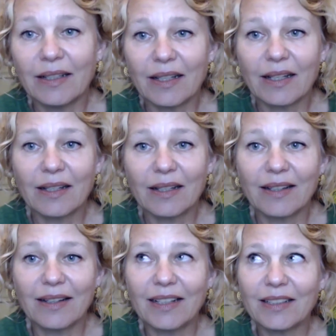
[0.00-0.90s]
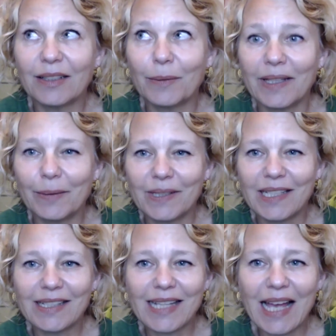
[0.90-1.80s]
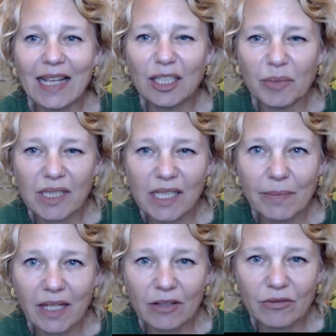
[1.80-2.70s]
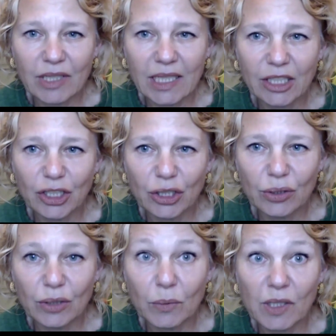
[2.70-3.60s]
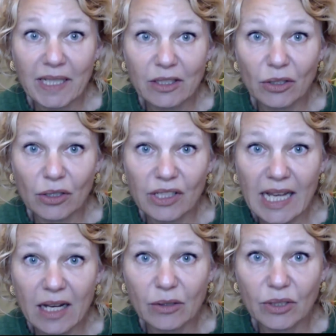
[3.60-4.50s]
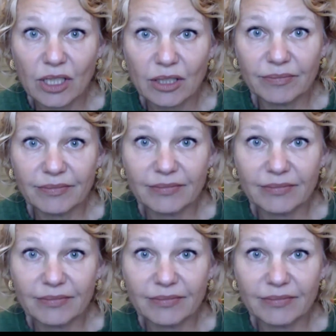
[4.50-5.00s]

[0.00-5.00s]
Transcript: Like, I don't know whether it was a talent, but something I really enjoyed was my doll's house.